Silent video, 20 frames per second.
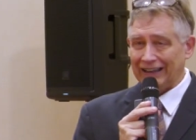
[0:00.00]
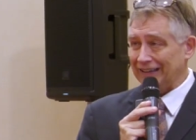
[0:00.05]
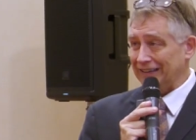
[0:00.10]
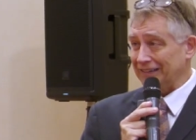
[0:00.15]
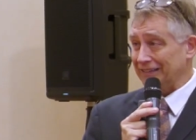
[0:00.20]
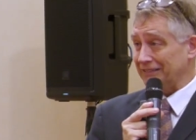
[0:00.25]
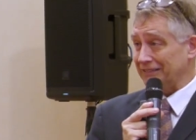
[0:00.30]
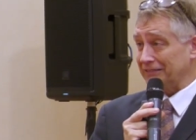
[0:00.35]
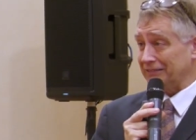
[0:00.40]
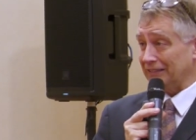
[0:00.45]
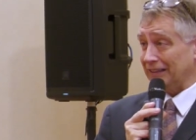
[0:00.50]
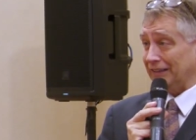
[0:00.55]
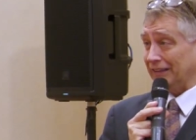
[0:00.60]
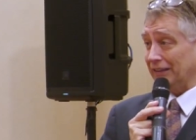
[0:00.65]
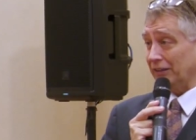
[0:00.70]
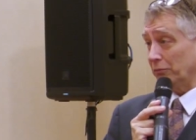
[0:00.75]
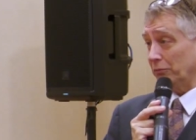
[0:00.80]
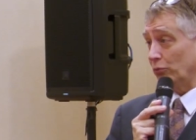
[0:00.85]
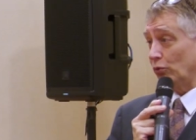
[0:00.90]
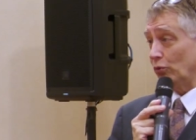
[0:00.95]
and
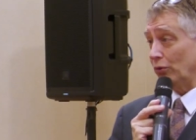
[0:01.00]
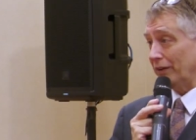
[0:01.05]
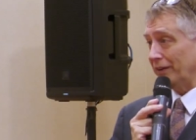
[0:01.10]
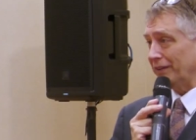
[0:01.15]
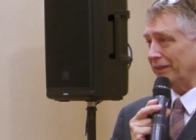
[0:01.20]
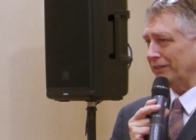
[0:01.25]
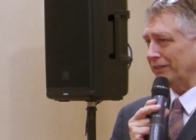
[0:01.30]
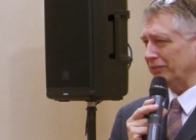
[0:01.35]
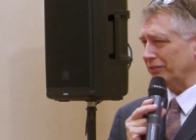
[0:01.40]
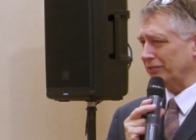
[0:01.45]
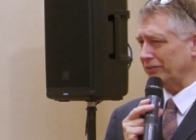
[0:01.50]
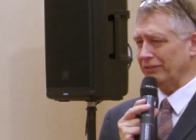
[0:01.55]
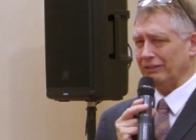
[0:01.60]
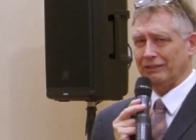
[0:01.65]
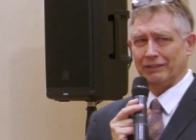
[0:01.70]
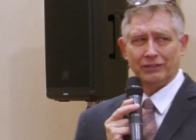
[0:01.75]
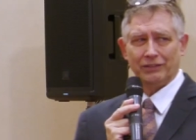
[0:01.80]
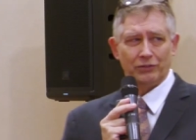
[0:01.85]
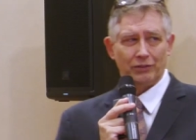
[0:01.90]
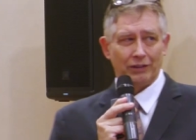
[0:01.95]
there are more. There's
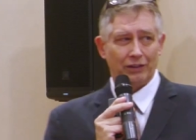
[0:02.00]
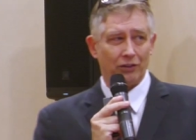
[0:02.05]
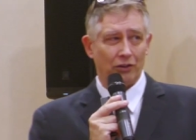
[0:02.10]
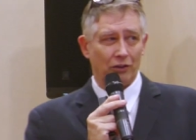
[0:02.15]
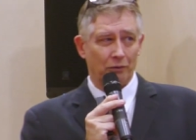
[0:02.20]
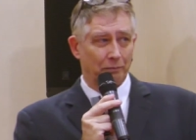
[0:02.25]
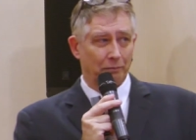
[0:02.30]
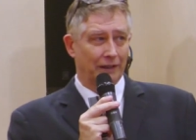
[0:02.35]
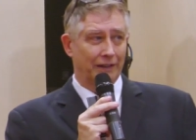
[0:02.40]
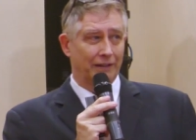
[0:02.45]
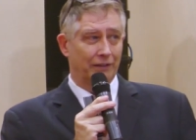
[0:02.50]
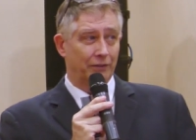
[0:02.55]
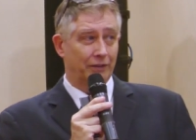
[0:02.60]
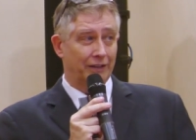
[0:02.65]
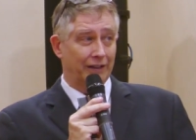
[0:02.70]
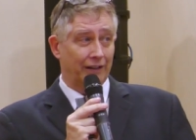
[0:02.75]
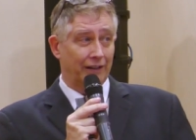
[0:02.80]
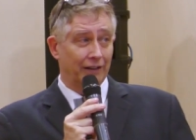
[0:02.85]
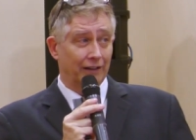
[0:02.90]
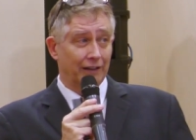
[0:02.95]
a drug called
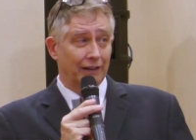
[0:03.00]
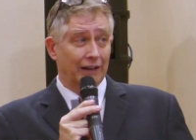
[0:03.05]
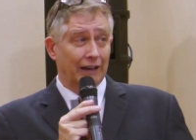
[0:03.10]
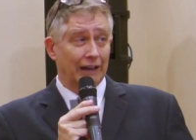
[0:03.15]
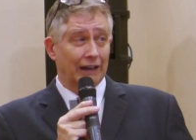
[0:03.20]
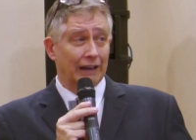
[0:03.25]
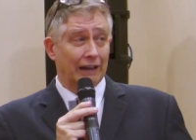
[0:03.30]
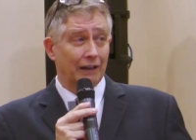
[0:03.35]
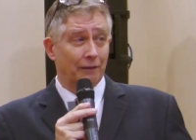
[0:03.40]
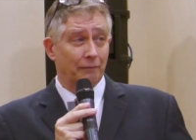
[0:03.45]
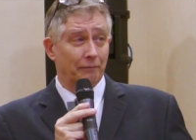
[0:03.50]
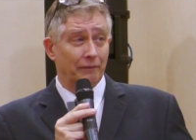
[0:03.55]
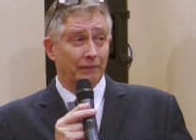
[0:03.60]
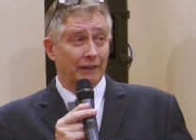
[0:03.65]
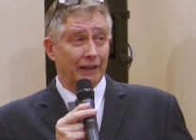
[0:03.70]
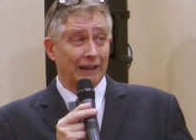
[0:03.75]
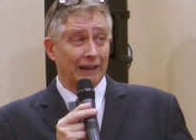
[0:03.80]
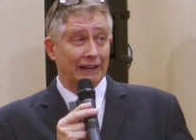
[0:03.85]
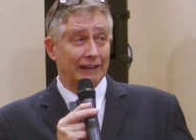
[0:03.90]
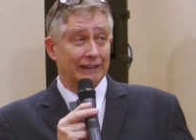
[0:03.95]
Plegridy.
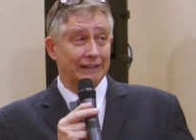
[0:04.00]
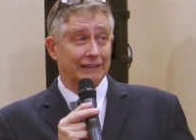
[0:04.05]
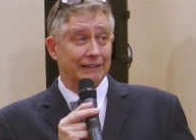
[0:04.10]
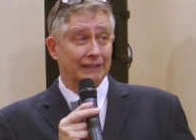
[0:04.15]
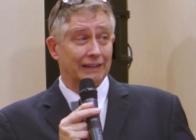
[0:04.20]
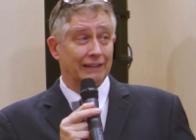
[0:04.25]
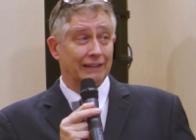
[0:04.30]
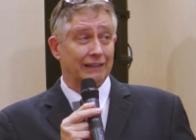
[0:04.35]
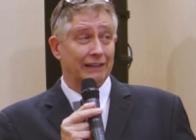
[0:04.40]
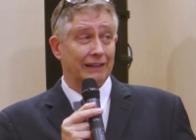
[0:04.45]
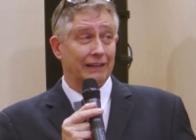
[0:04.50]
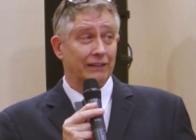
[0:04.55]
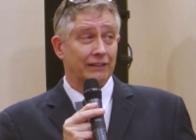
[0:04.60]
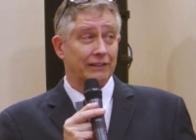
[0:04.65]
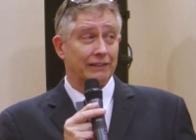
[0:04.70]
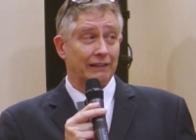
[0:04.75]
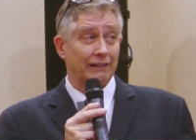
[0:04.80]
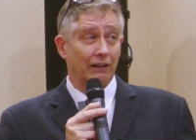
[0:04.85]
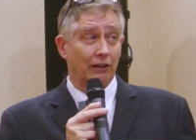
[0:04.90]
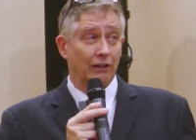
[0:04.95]
Um, and
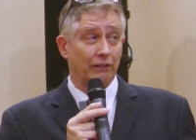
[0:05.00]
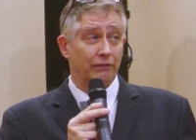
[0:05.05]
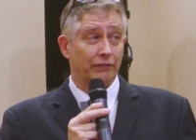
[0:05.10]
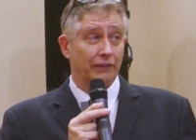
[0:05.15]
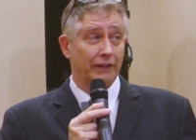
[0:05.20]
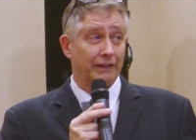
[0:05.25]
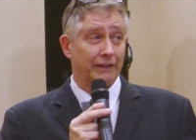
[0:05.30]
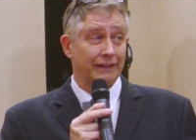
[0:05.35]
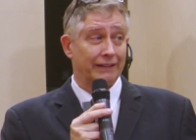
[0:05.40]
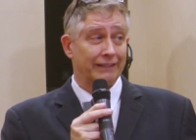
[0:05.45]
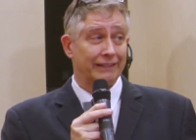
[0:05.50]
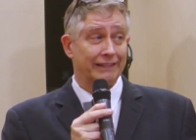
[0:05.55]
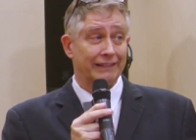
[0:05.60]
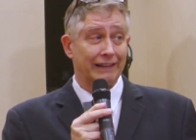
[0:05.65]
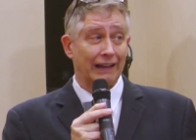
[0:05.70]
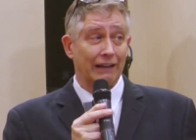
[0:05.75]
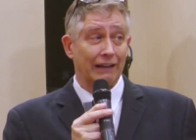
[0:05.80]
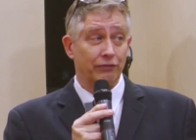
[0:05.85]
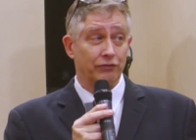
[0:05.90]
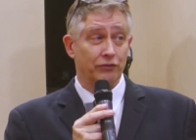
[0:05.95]
these are very
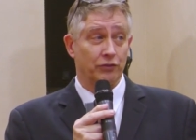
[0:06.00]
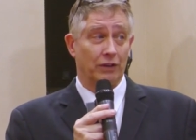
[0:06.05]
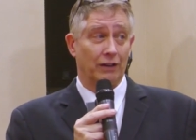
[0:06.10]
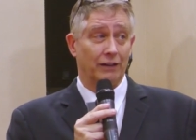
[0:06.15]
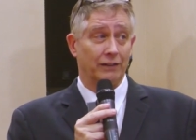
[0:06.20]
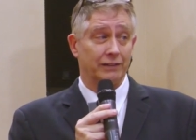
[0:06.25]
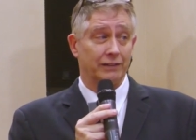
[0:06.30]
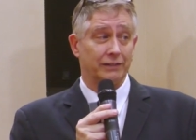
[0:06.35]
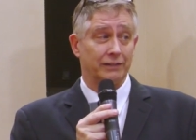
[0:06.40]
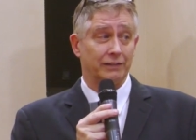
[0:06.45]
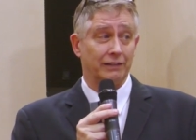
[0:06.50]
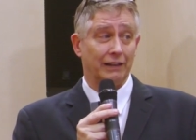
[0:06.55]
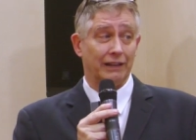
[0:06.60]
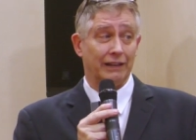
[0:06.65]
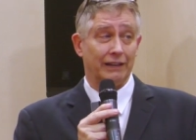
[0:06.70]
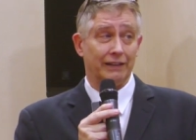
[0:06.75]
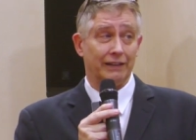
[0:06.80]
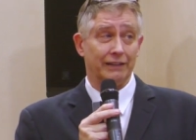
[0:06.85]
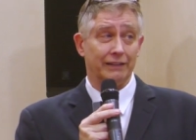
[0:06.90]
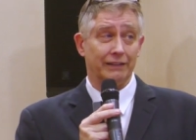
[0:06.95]
safe drugs,
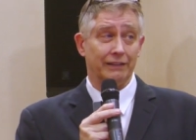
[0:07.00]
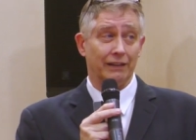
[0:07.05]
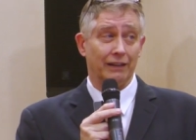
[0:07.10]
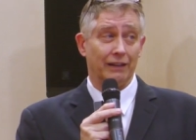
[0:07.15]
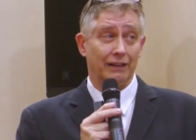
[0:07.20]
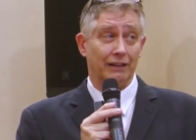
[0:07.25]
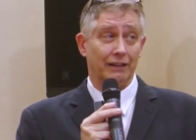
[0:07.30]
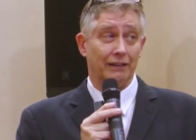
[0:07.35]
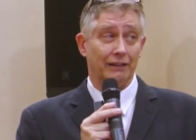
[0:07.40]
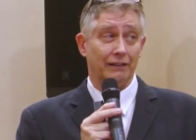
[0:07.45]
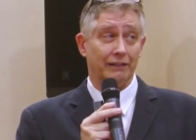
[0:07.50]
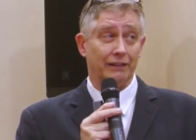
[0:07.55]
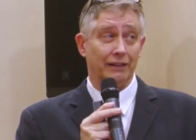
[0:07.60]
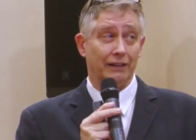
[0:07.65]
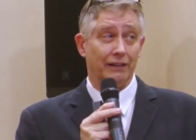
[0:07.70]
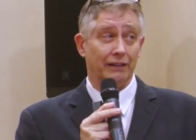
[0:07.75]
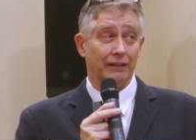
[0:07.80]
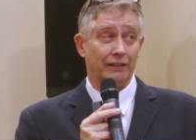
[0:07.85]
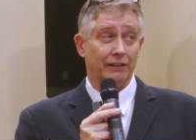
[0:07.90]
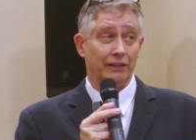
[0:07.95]
and uh,
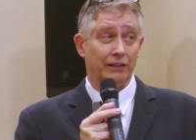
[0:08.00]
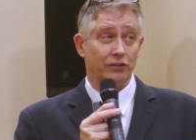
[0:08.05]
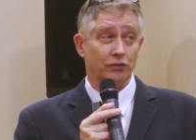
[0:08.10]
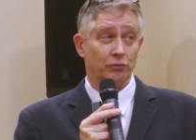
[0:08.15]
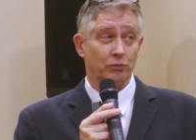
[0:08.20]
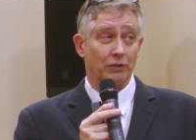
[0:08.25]
the, the